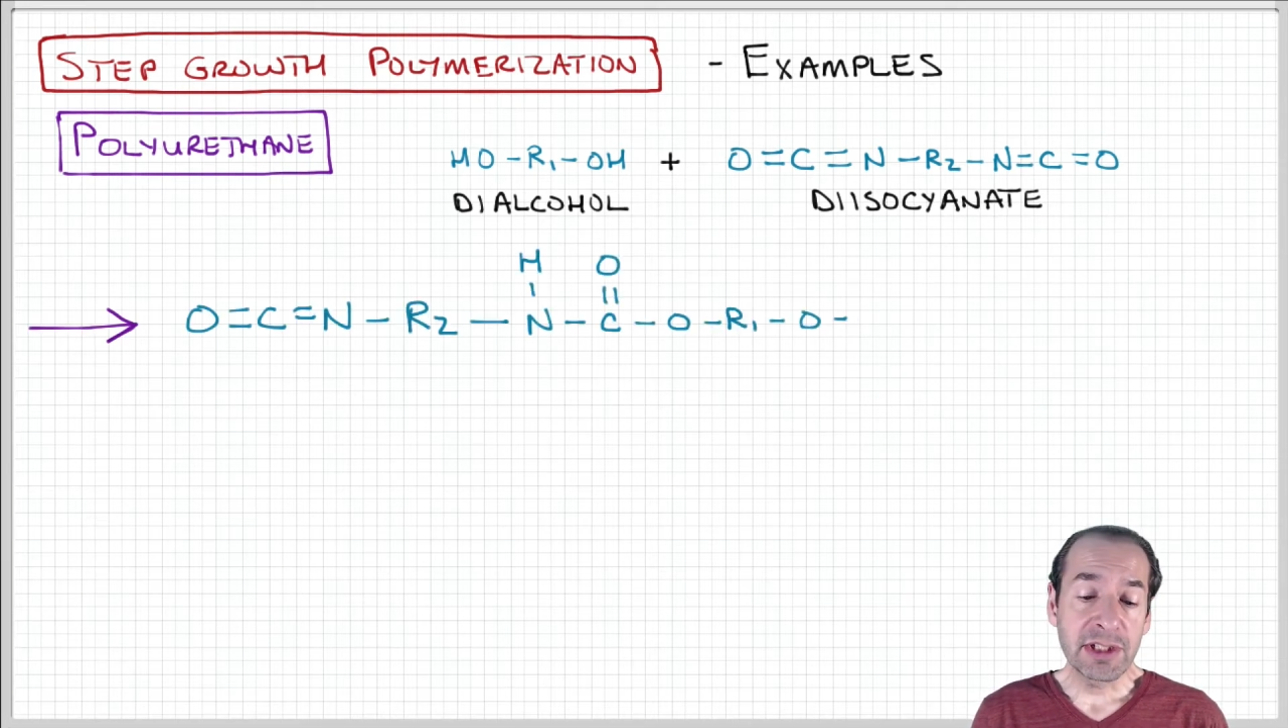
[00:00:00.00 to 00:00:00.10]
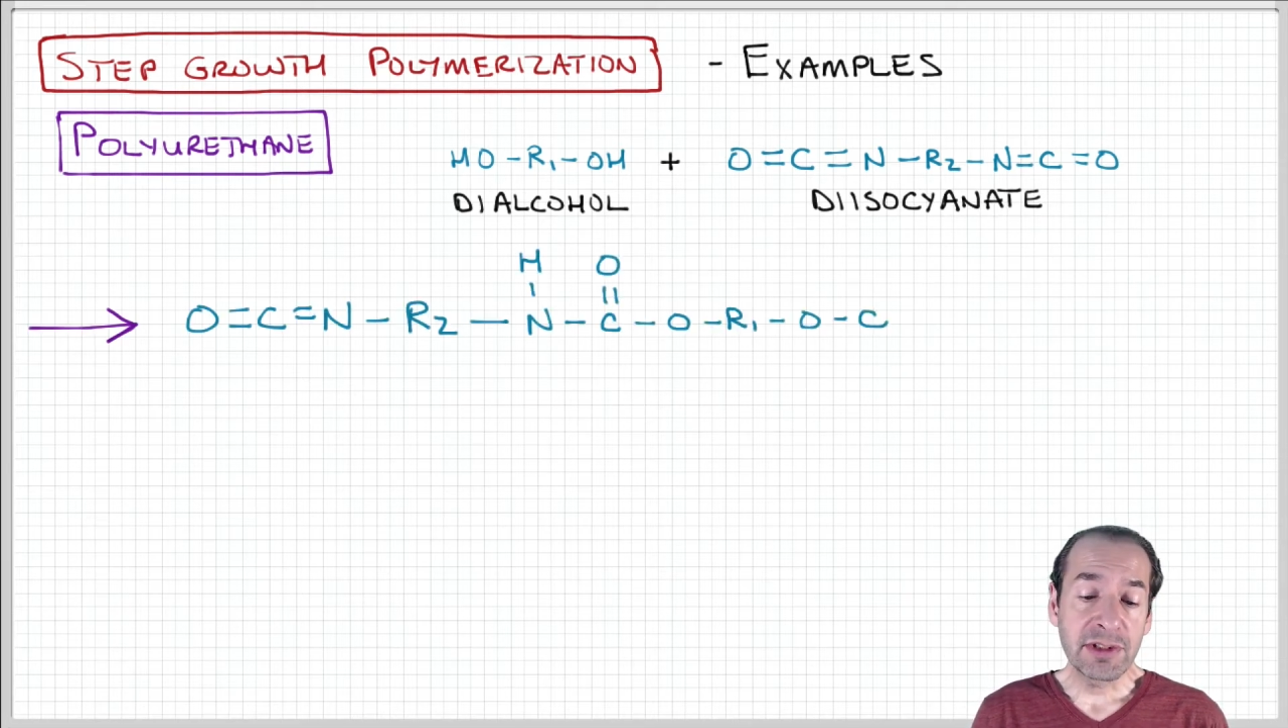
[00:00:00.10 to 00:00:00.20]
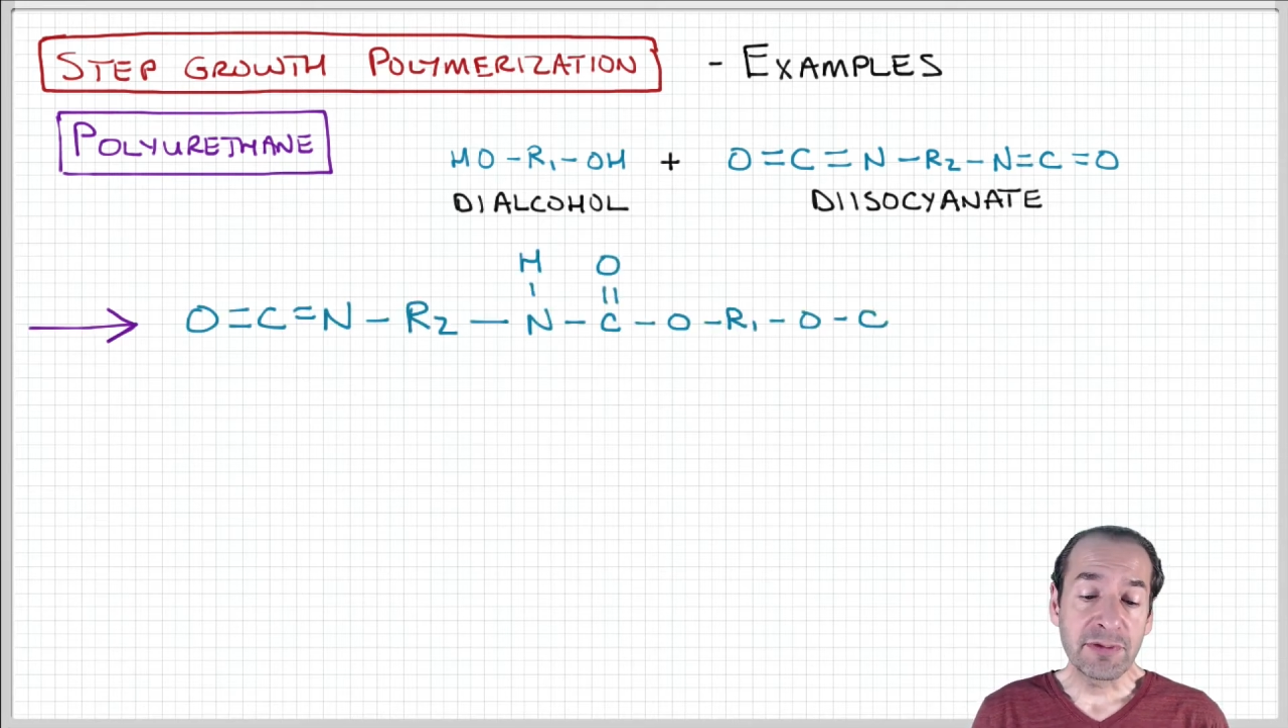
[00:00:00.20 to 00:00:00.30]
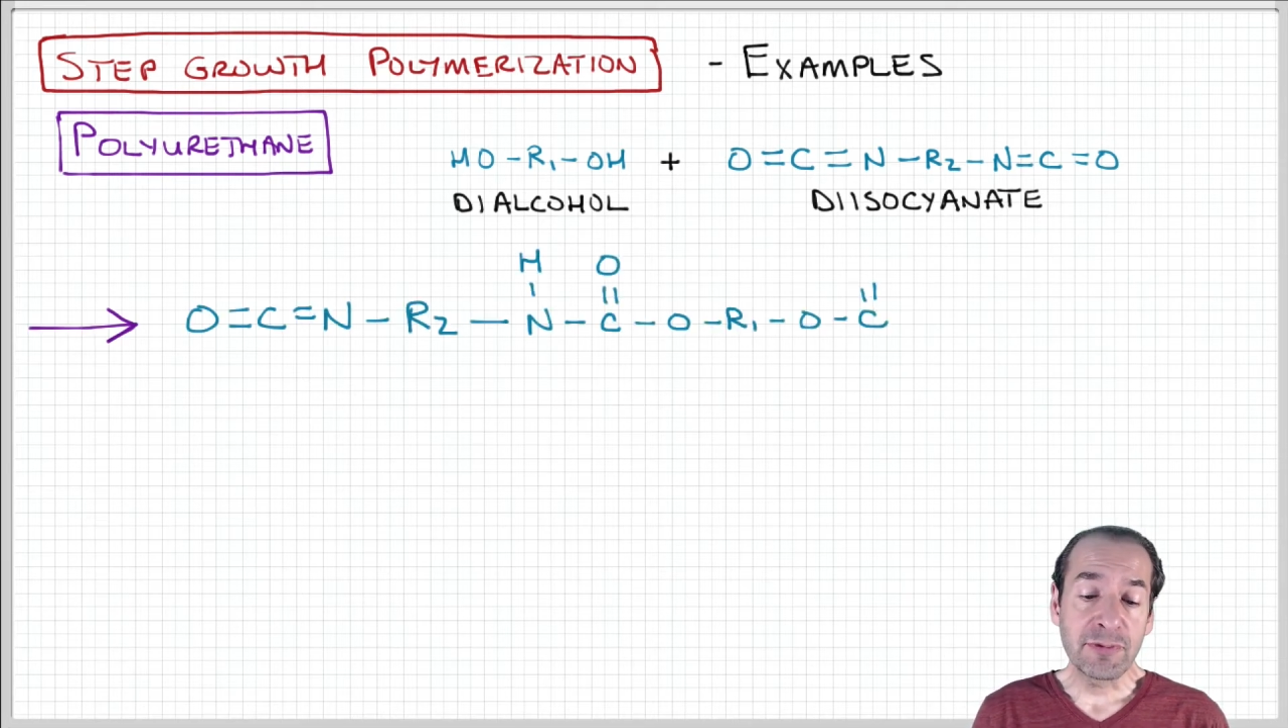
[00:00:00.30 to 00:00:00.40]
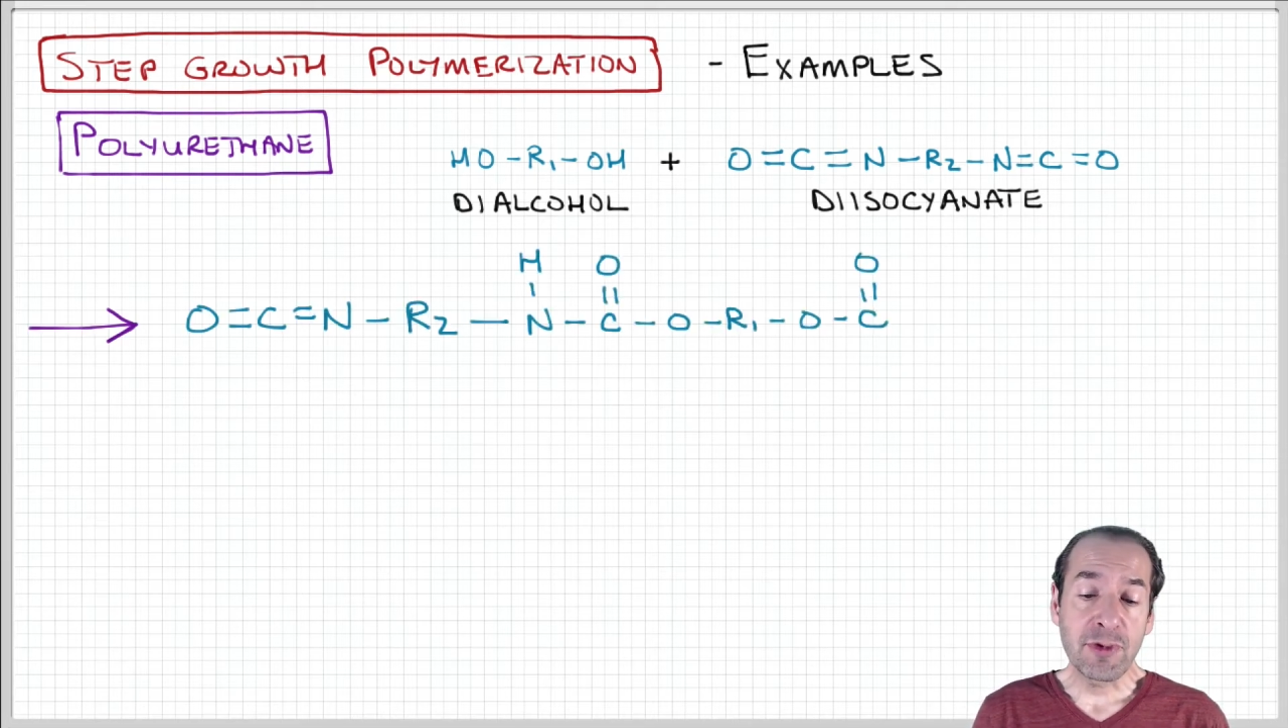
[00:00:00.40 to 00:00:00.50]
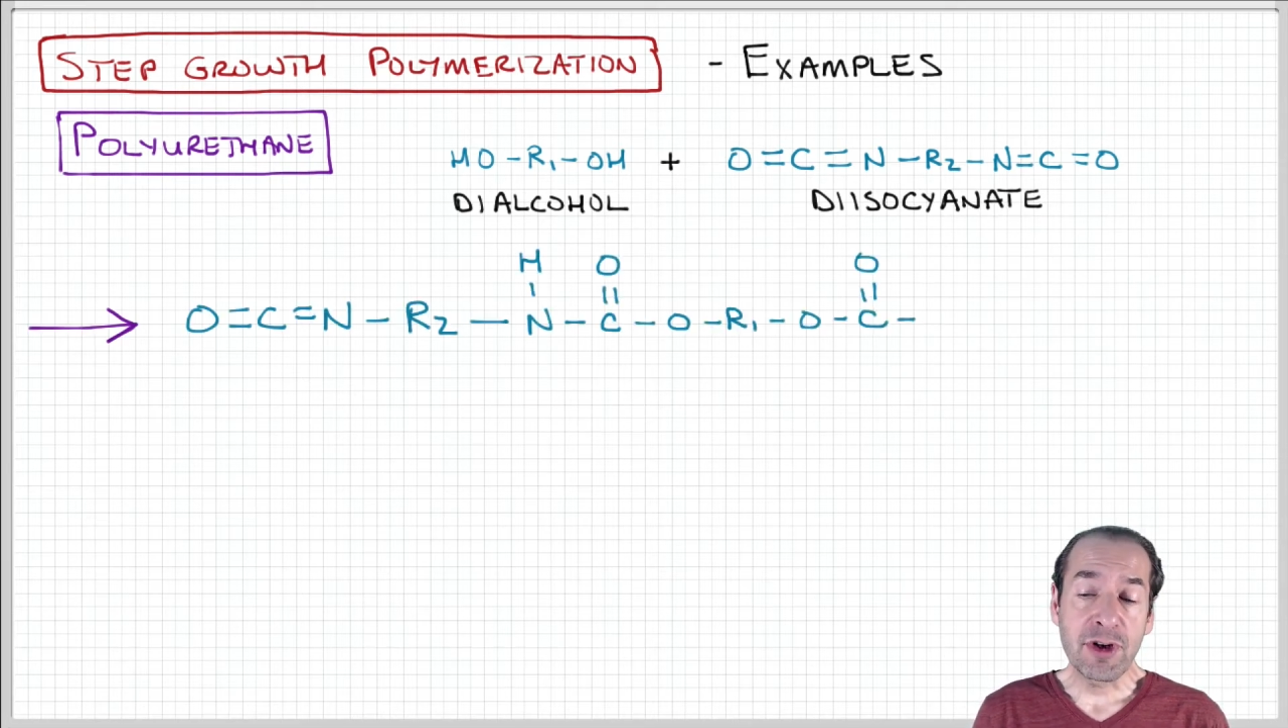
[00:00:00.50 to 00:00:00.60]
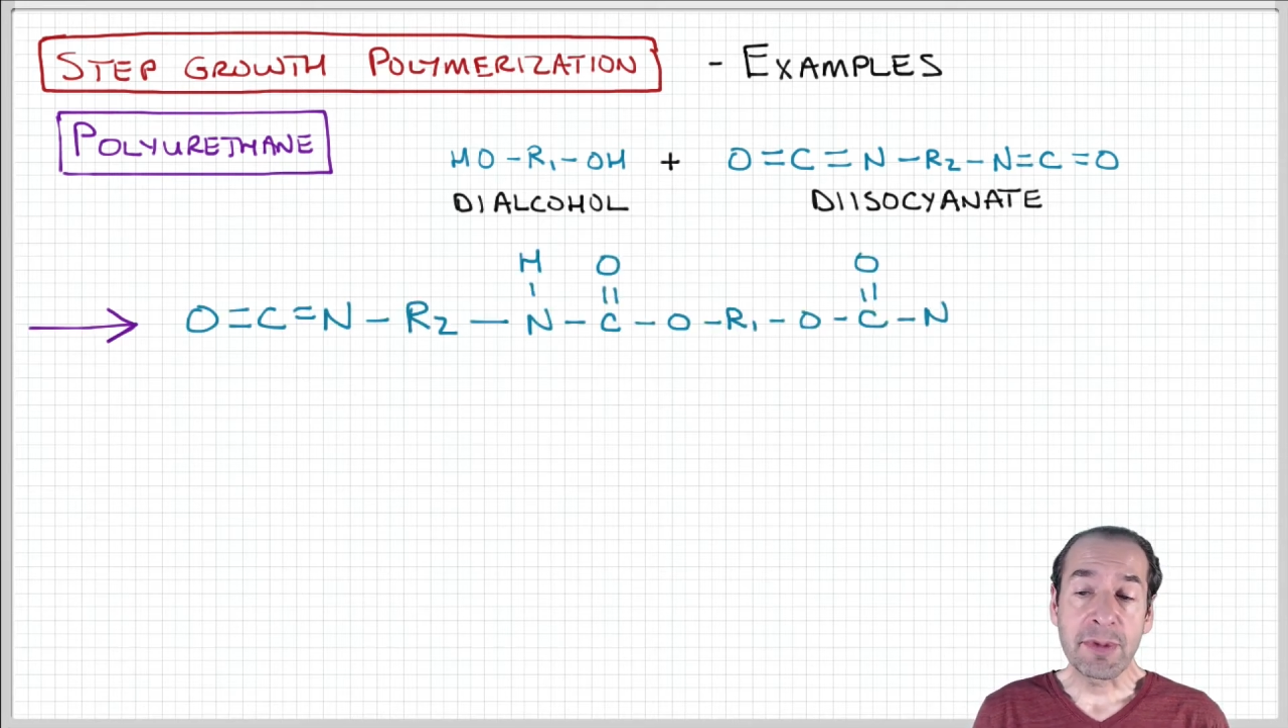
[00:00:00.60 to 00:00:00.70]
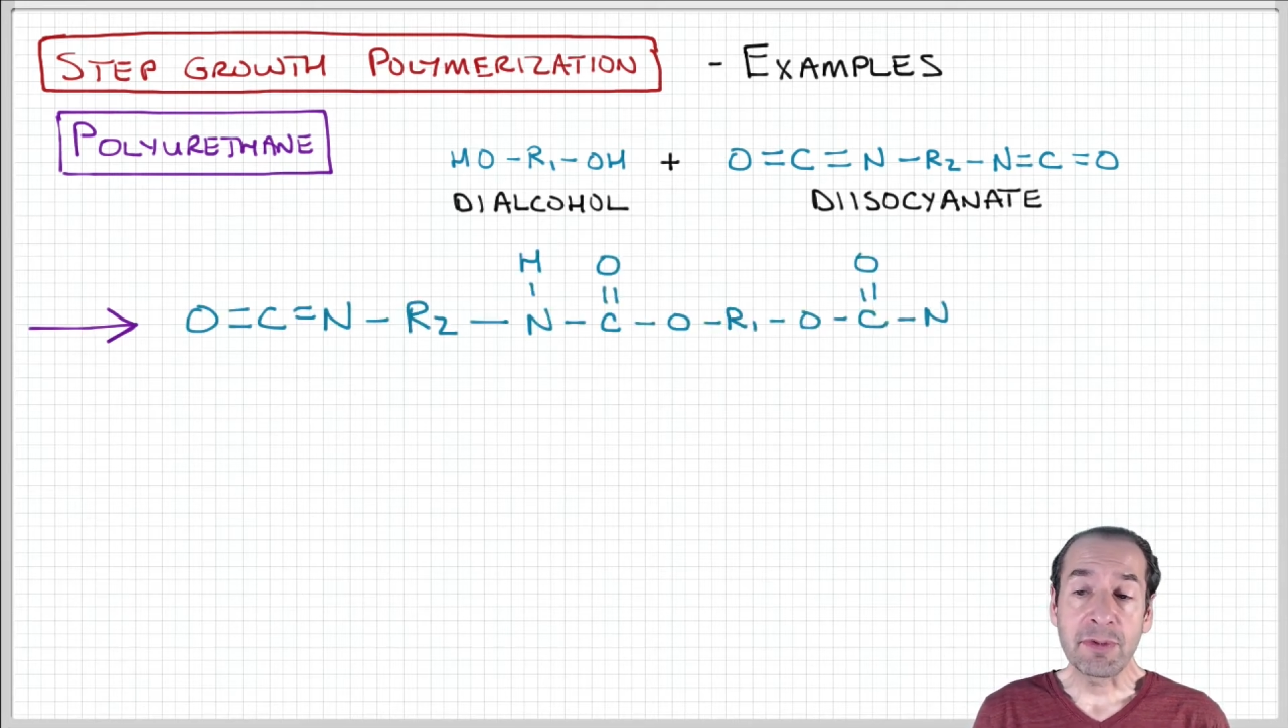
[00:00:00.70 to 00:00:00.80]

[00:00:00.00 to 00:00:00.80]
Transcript: to form a